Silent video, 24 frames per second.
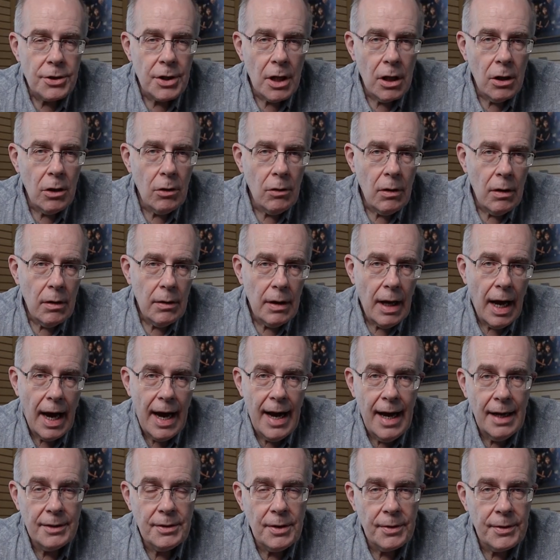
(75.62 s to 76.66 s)
So I
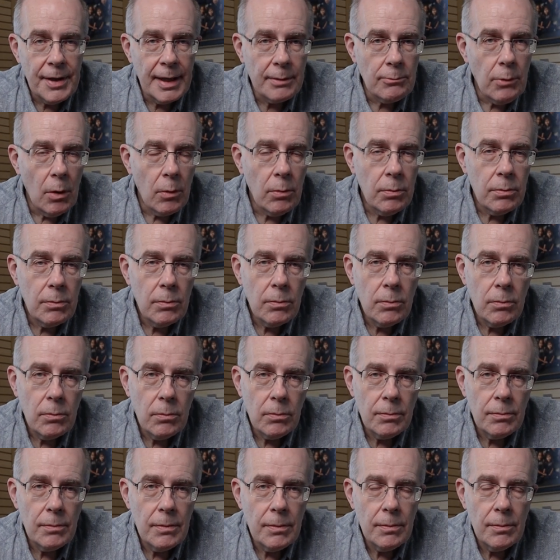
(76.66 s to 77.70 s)
had to think, well,
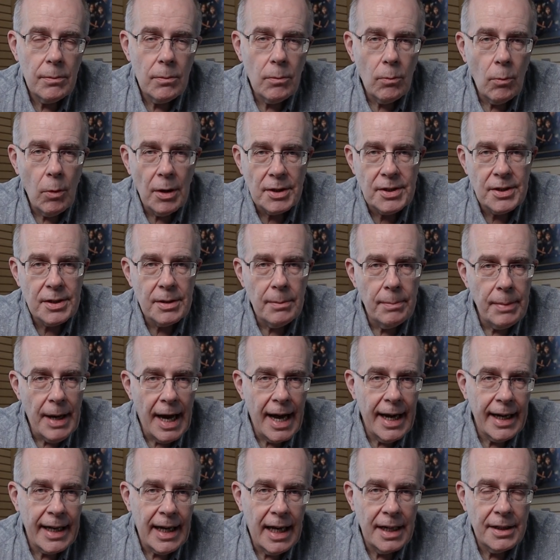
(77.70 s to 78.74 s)
what's the
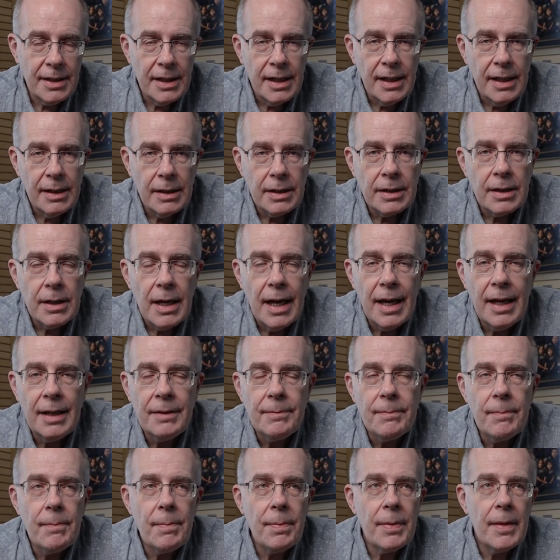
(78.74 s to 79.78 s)
bag I need?
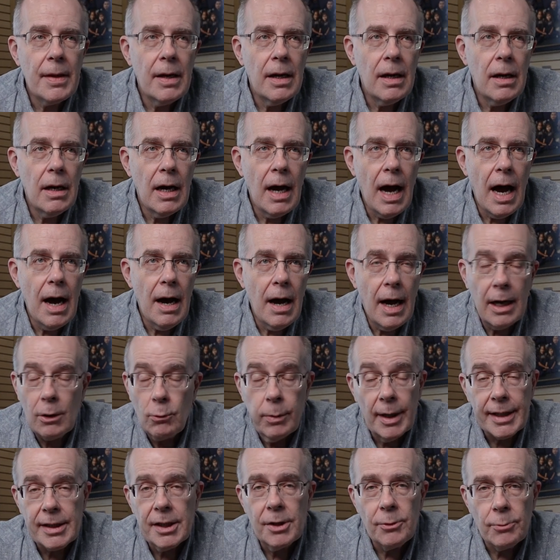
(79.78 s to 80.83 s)
And I
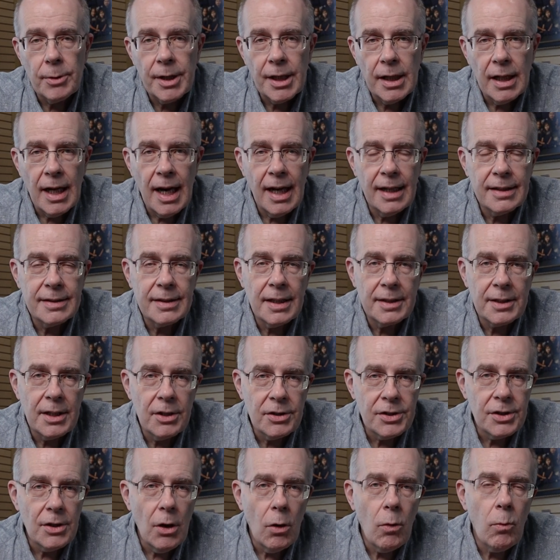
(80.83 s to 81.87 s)
quickly realized that
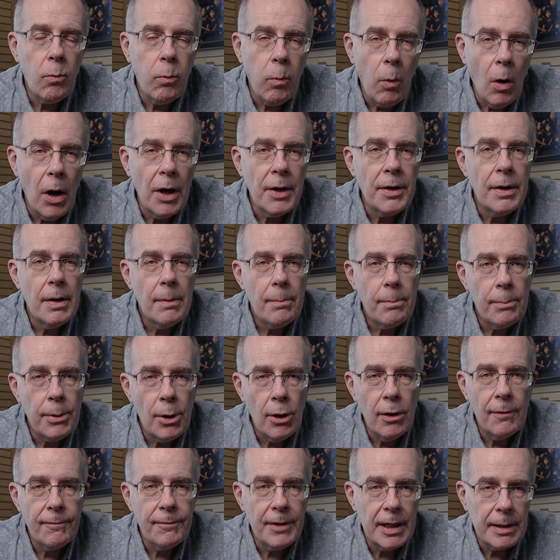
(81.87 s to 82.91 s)
there's no one
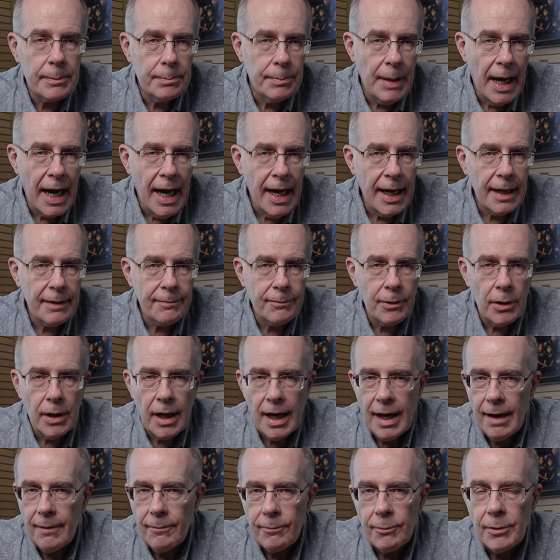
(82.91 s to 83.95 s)
perfect bag
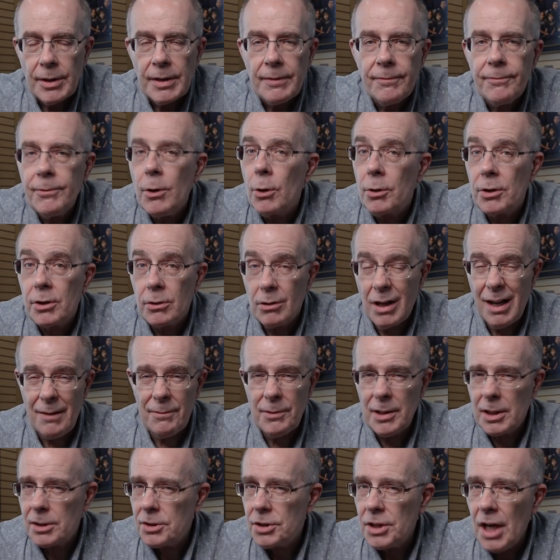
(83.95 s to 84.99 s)
for every
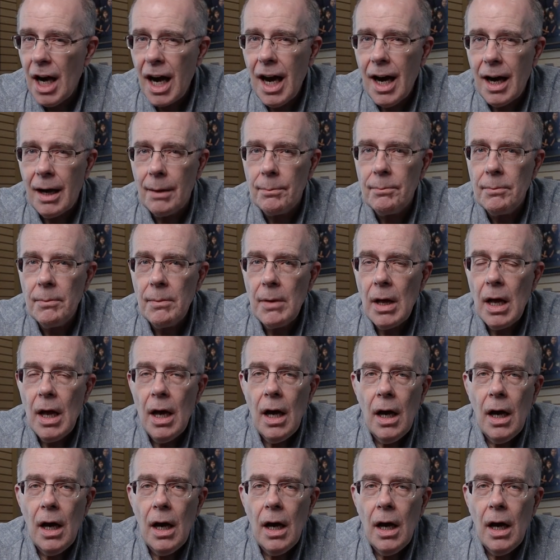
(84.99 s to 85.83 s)
photographic job.